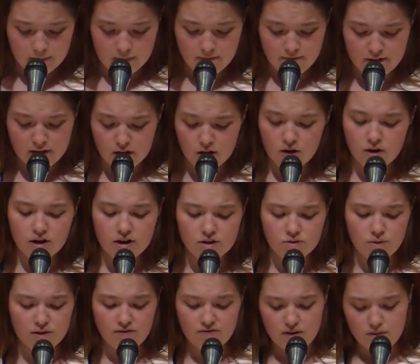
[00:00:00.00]
Fear
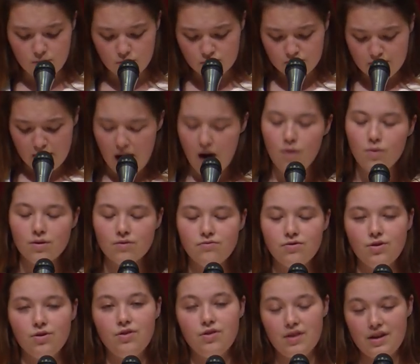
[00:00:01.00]
is one of the most
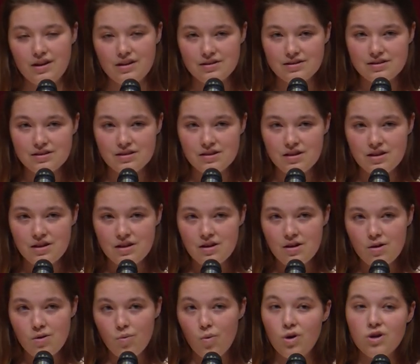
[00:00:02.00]
powerful things.
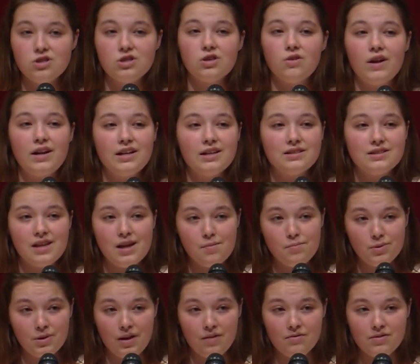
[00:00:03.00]
War is a great
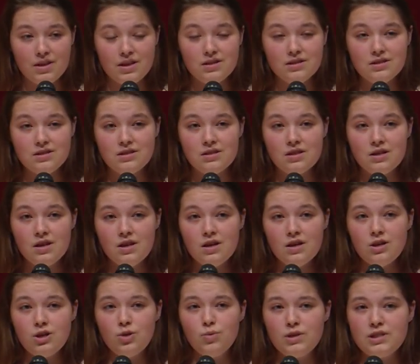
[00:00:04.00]
example of this.
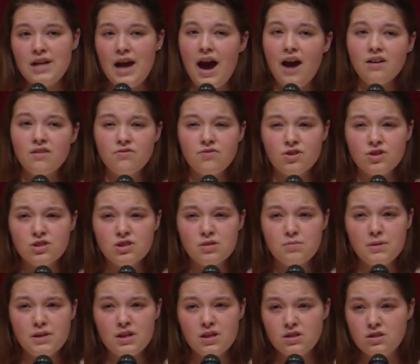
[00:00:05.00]
You attack first
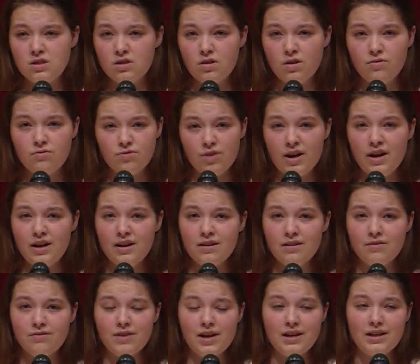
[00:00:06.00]
because you're afraid
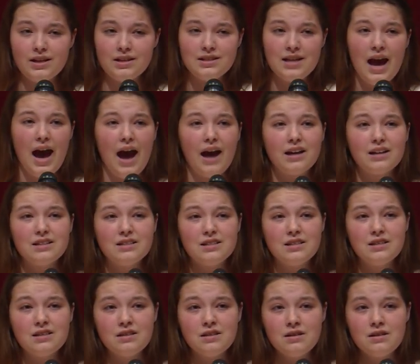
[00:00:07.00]
of getting attacked.